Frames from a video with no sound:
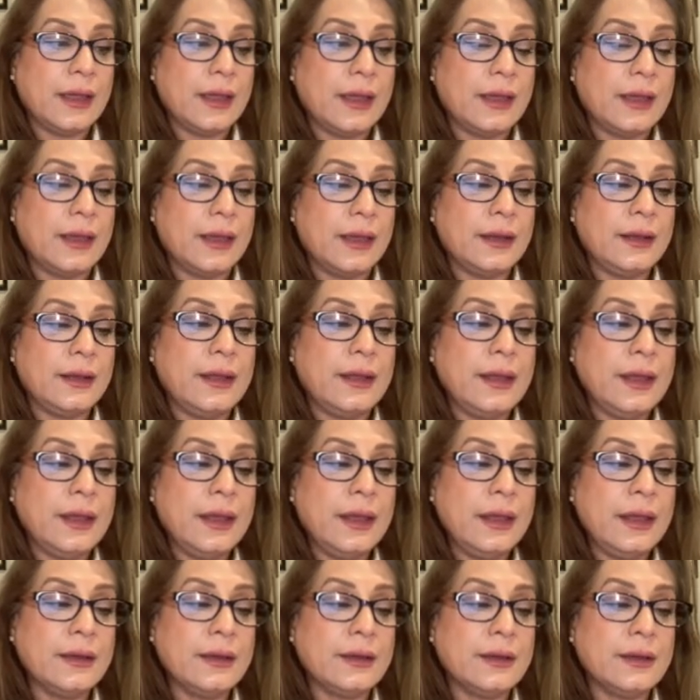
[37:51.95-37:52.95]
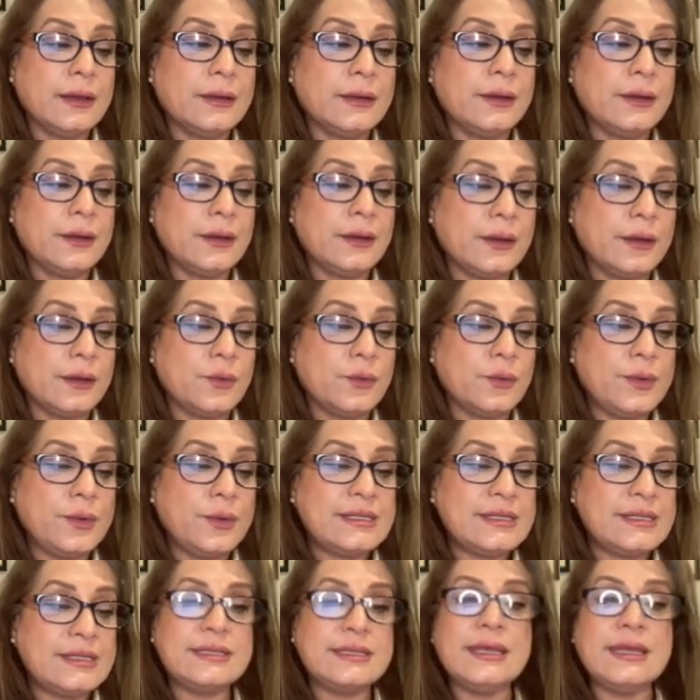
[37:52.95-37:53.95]
And here we
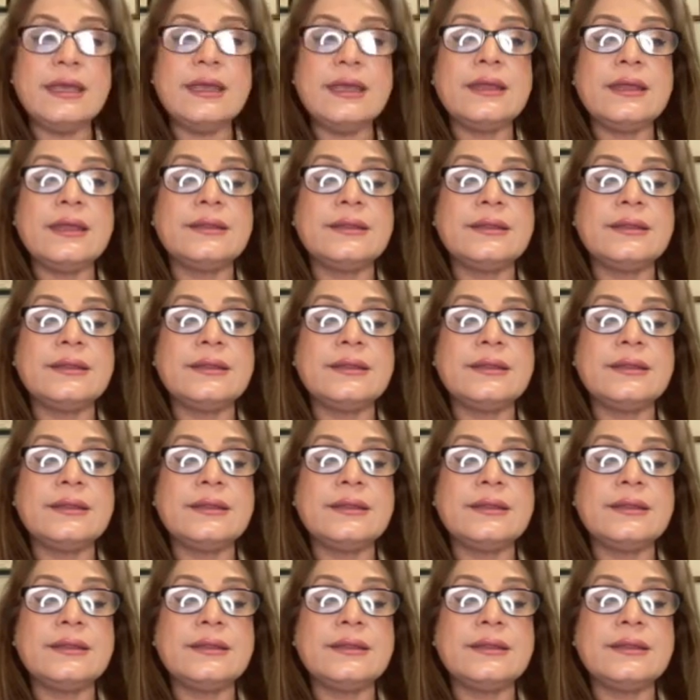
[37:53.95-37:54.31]
see